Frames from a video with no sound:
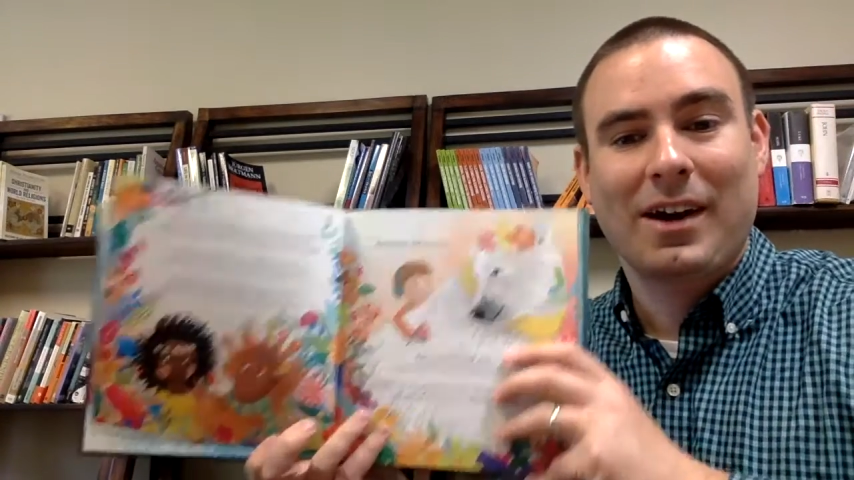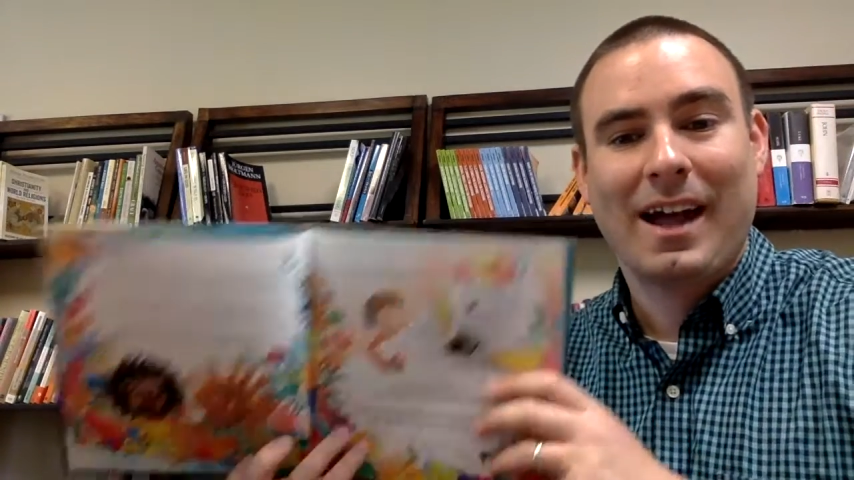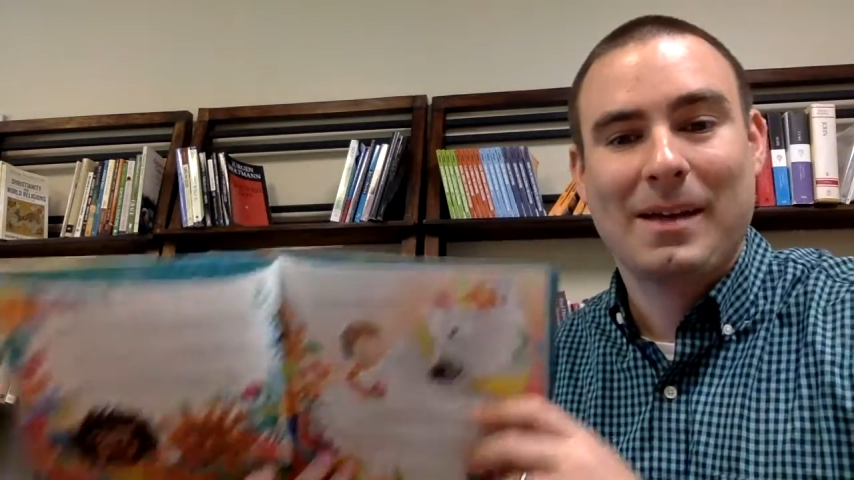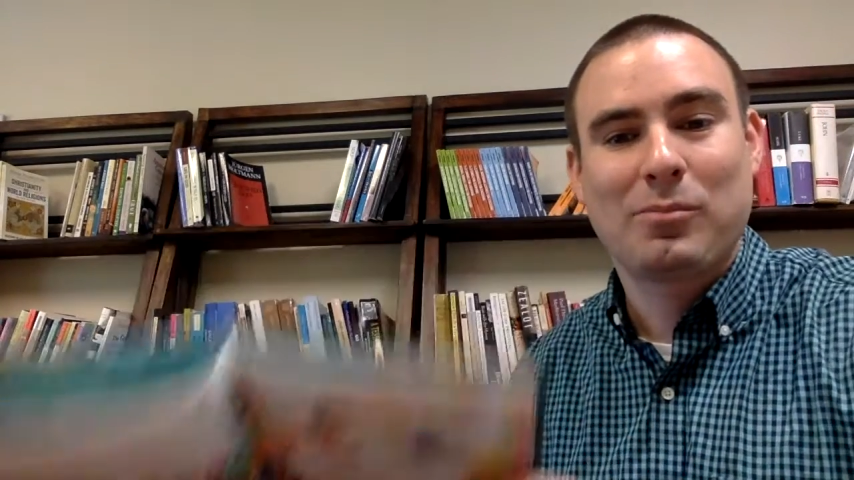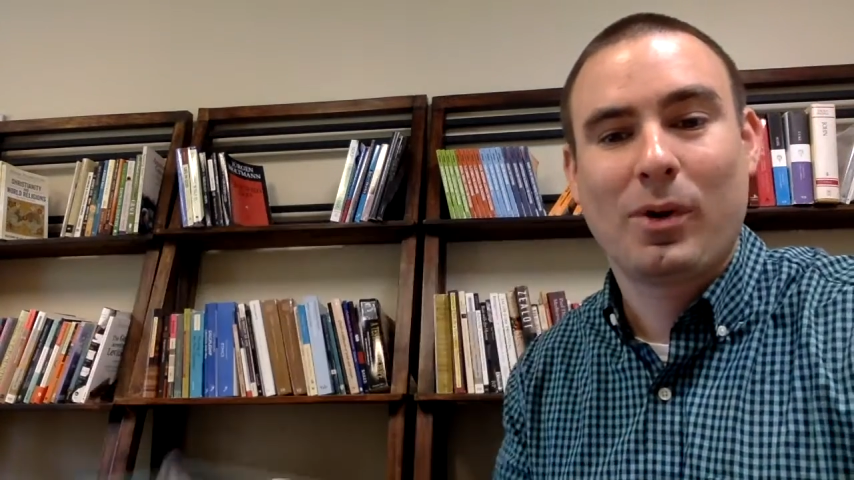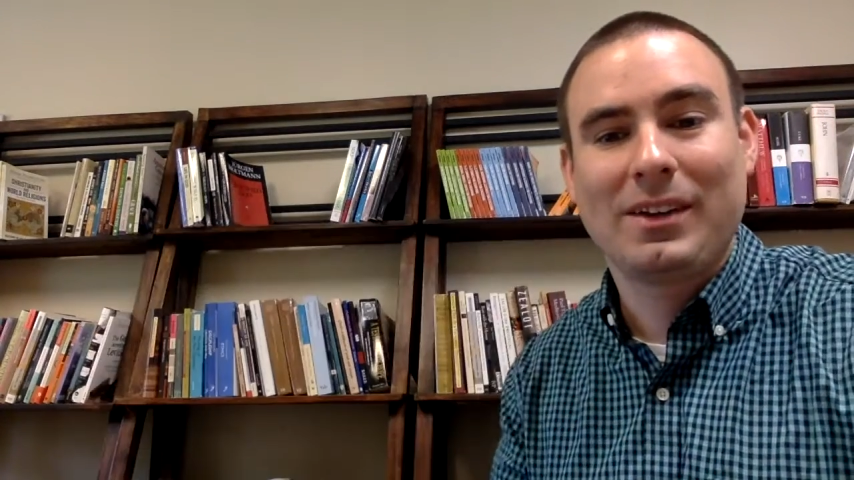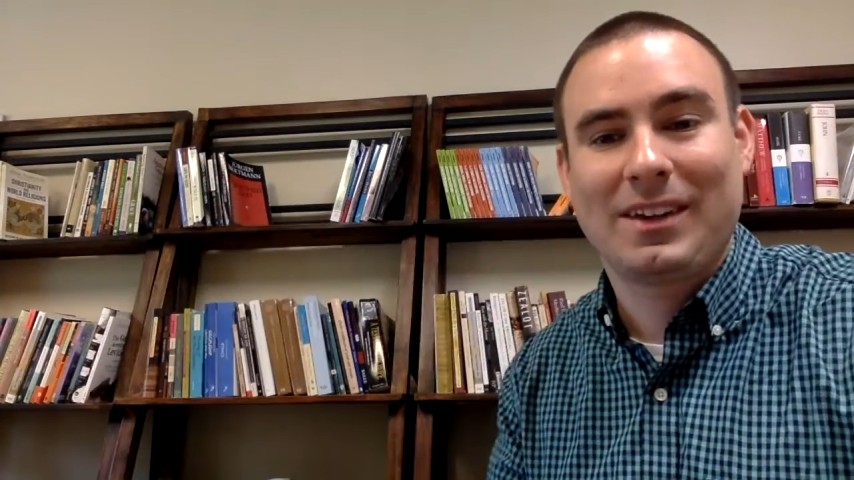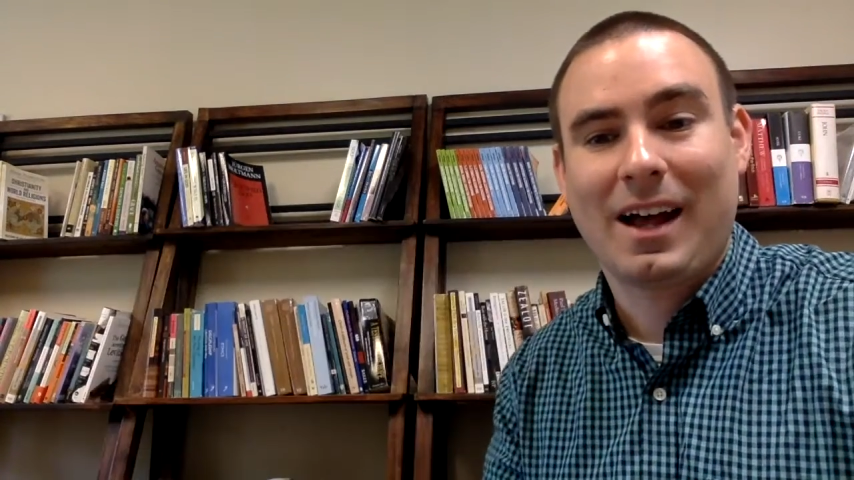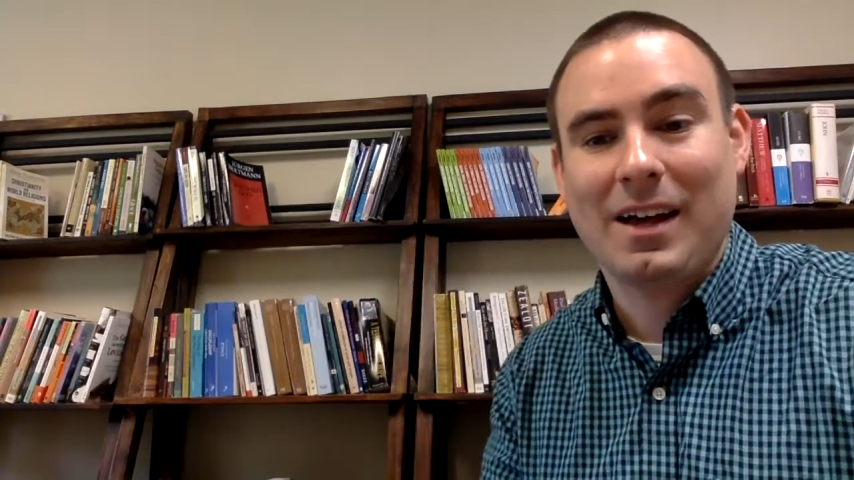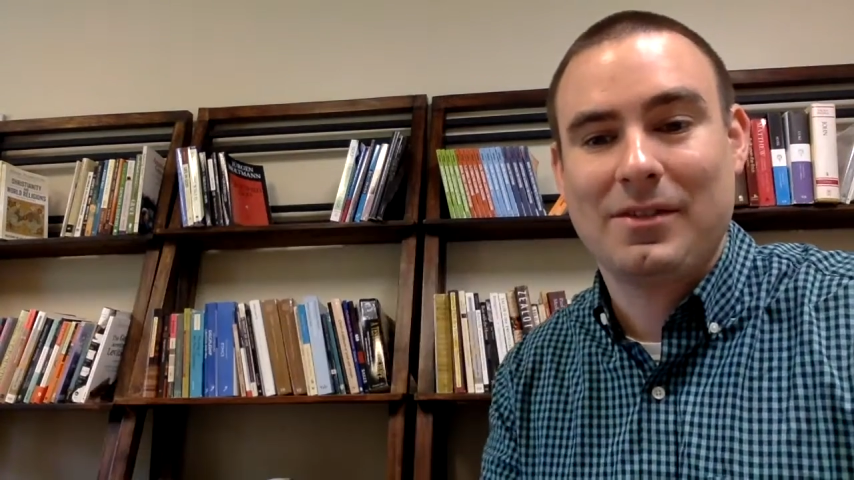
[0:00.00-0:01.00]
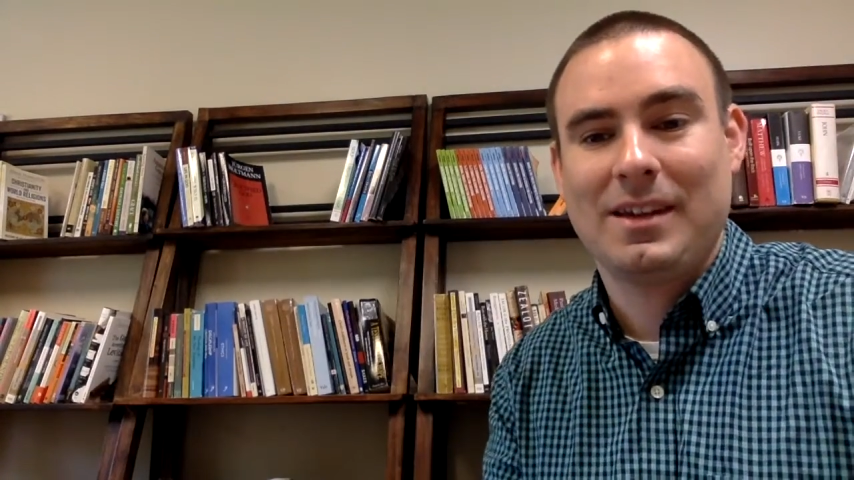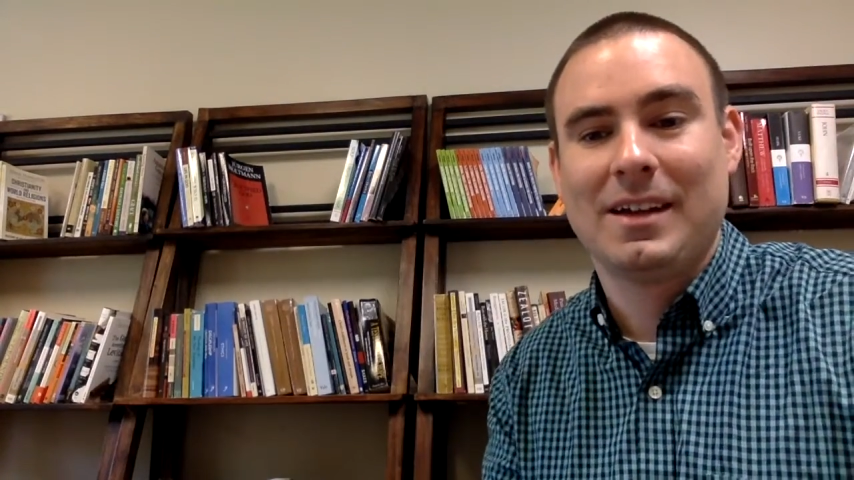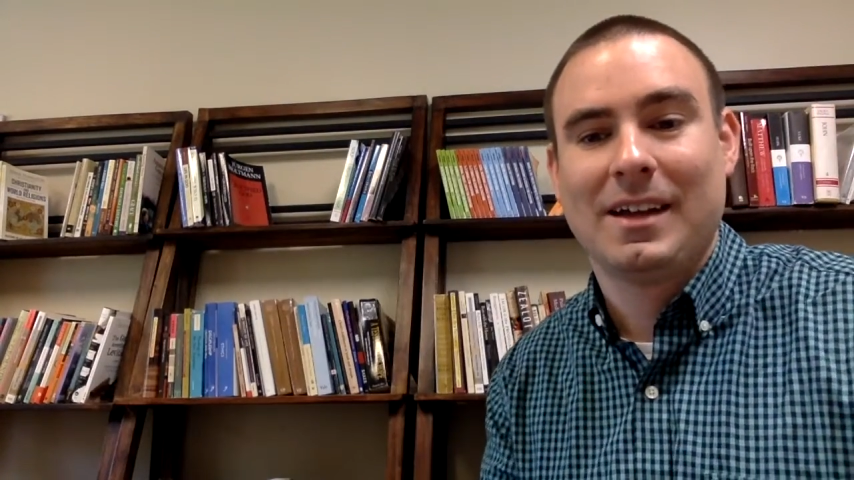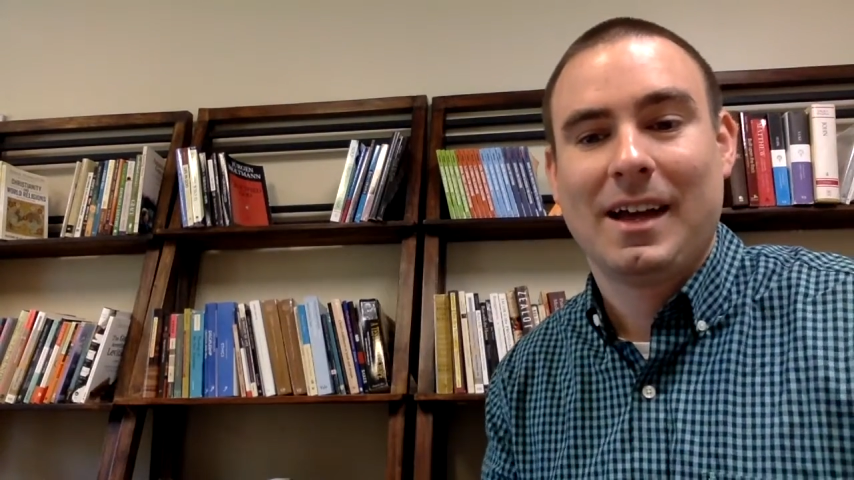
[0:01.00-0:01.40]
had poison ivy.